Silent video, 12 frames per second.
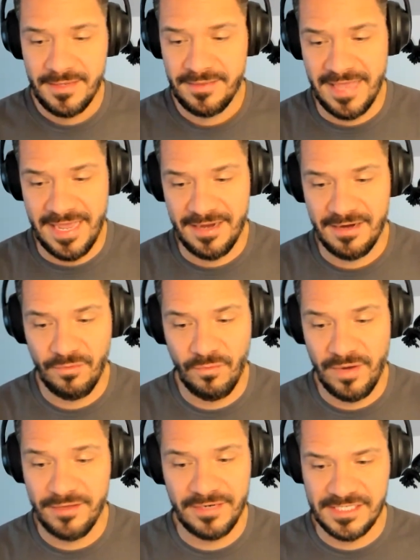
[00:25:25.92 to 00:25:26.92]
then
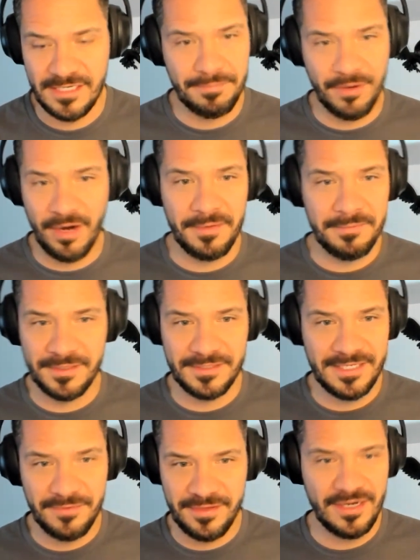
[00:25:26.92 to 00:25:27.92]
whether it's an apartment
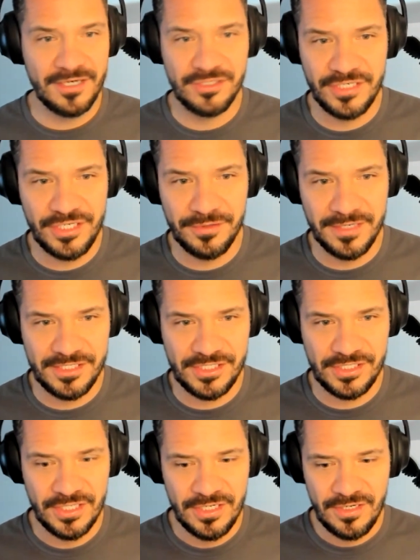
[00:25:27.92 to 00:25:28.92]
building with 100
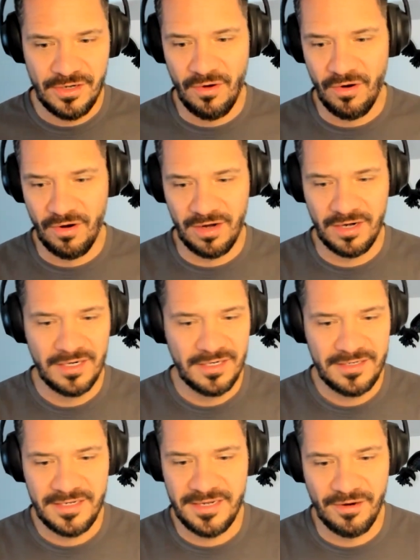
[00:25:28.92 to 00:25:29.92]
units or,
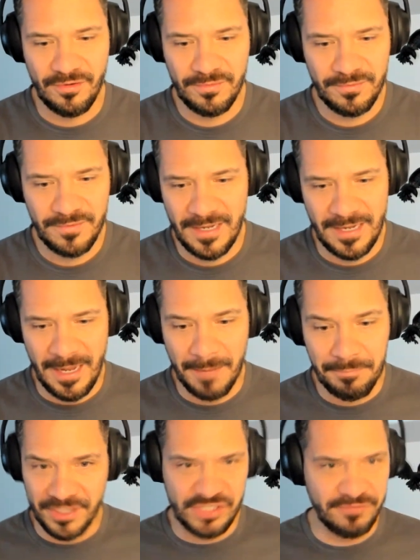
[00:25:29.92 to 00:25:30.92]
you know, a
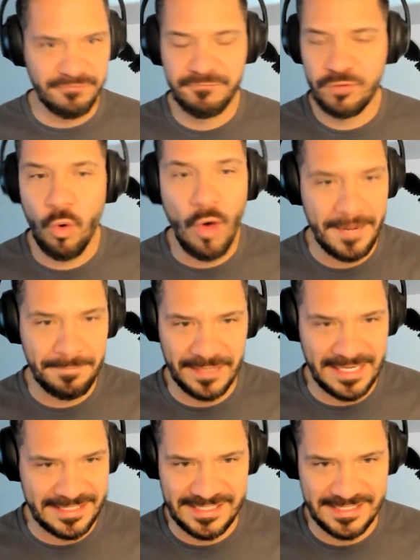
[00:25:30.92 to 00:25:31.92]
bunch of
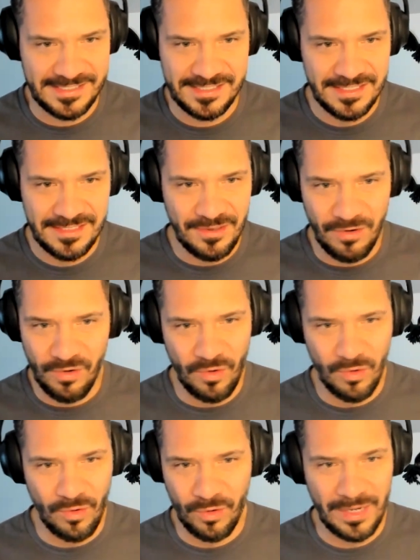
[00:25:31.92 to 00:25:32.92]
quadplexes
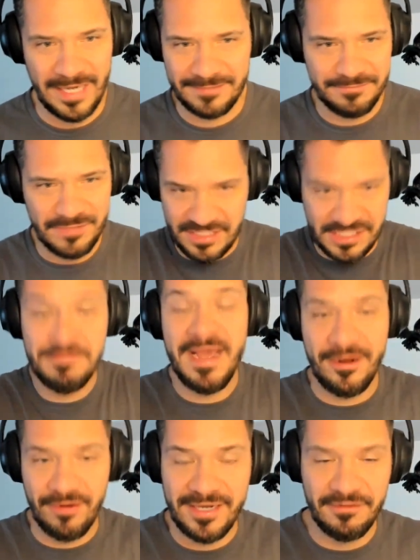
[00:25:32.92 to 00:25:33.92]
or like a
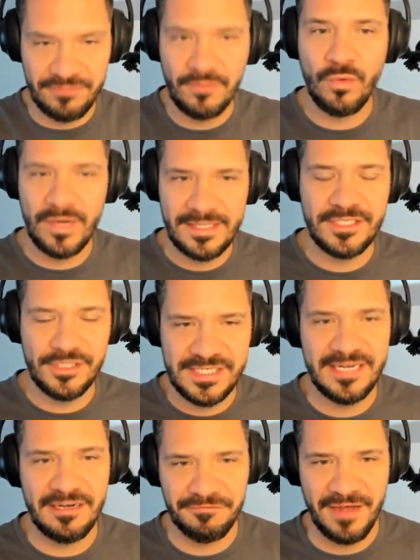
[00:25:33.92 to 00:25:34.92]
smattering of what you
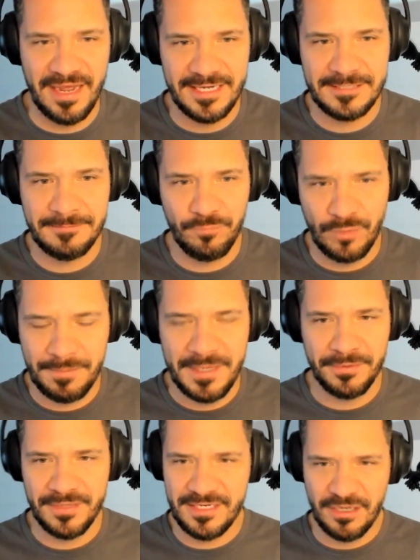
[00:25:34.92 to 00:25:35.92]
tend to find when
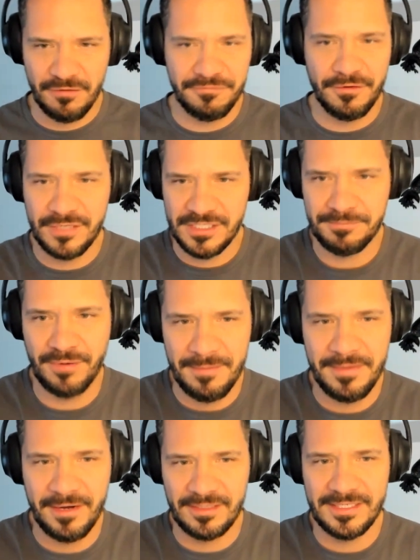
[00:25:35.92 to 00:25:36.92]
people that don't focus
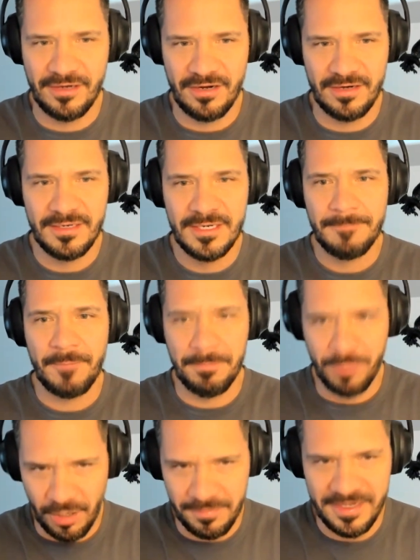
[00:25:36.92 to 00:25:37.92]
primarily on
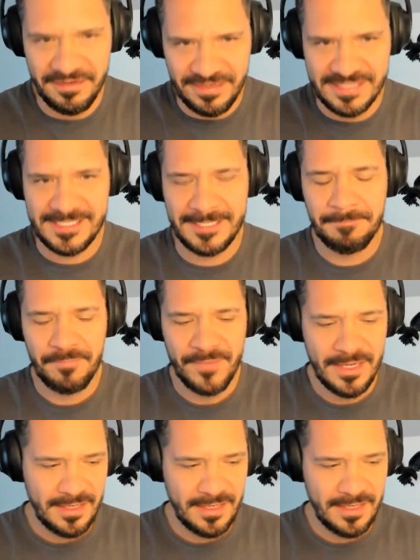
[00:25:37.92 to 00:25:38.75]
apartment investing